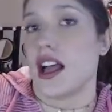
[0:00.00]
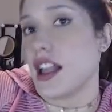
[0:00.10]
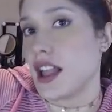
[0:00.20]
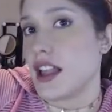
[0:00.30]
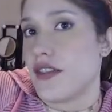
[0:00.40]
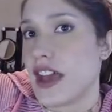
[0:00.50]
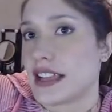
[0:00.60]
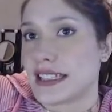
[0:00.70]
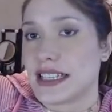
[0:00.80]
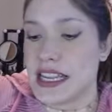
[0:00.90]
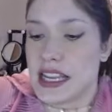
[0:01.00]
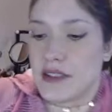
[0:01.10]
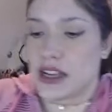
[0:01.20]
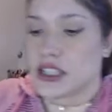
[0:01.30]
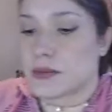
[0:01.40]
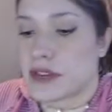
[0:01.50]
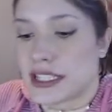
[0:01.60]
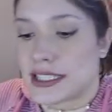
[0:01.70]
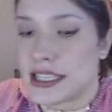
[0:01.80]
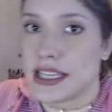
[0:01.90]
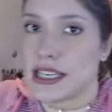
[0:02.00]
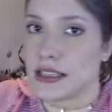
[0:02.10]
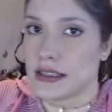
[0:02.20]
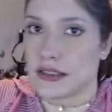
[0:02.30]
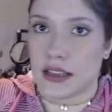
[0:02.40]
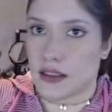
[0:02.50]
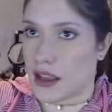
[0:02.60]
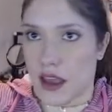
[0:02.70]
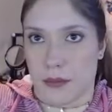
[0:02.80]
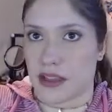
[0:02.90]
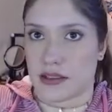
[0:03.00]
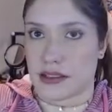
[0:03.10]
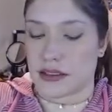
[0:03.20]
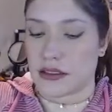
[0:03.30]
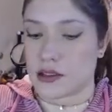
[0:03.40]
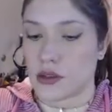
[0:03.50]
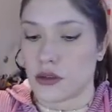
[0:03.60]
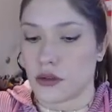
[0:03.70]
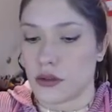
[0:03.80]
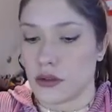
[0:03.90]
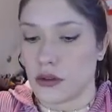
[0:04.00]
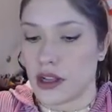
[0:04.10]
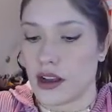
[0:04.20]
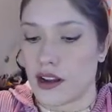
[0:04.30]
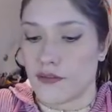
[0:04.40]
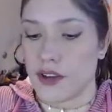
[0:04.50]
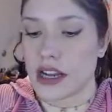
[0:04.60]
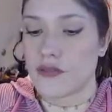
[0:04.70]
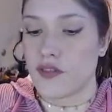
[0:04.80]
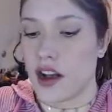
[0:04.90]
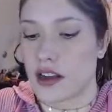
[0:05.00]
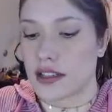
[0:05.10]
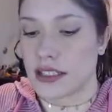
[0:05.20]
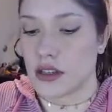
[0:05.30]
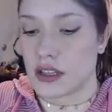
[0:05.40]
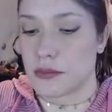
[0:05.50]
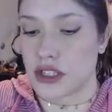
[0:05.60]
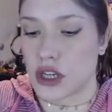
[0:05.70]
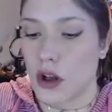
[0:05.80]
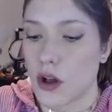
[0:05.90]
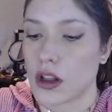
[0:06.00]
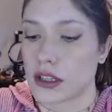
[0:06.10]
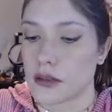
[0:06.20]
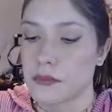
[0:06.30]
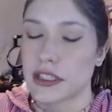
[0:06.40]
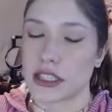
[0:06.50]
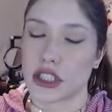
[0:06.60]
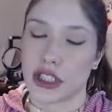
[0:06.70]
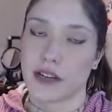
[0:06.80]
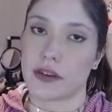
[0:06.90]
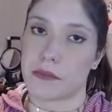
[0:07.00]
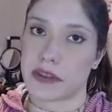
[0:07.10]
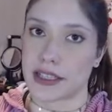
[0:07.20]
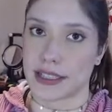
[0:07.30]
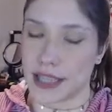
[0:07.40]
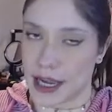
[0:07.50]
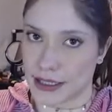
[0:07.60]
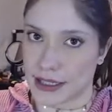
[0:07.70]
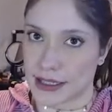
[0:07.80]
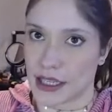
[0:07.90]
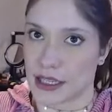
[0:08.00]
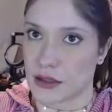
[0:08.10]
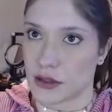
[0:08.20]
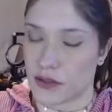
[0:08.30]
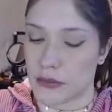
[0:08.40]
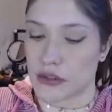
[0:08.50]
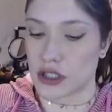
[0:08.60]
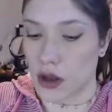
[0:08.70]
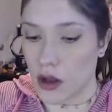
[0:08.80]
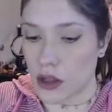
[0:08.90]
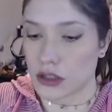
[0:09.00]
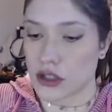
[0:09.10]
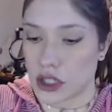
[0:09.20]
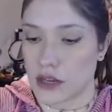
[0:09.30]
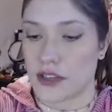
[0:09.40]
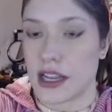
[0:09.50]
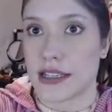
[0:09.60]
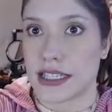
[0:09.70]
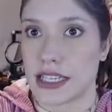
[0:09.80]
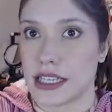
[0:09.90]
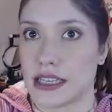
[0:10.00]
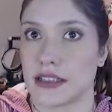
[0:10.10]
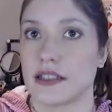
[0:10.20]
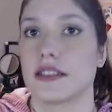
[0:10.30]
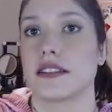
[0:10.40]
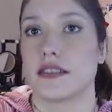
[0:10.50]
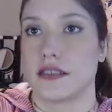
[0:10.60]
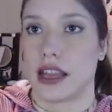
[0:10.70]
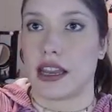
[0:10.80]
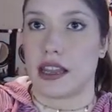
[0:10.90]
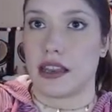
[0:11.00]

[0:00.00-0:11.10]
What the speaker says: that's T, if I just press T, nothing happens. So on Firefox, you have to push Alt plus Shift plus the access key. So if I push Alt, Shift, and T, then it